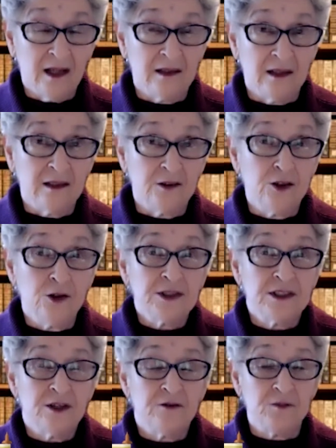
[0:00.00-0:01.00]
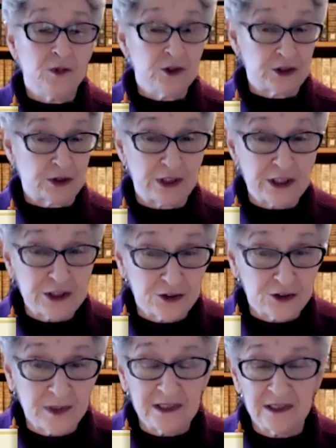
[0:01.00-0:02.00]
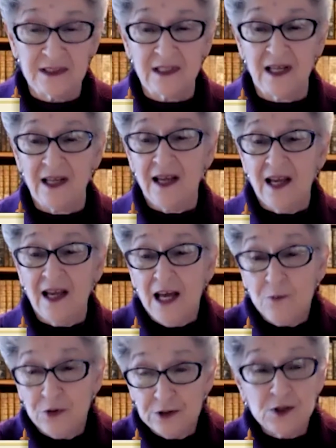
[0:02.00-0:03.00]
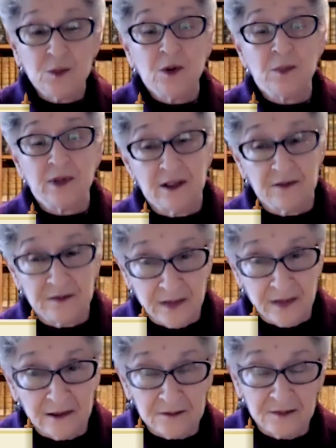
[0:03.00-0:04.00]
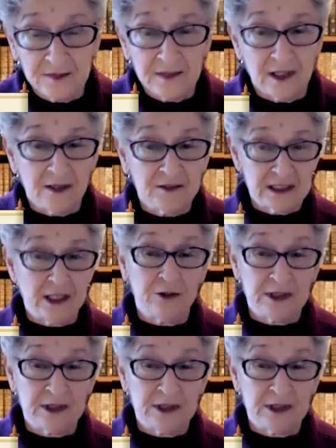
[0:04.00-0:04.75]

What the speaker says: use of musical instruments and presumably of sacred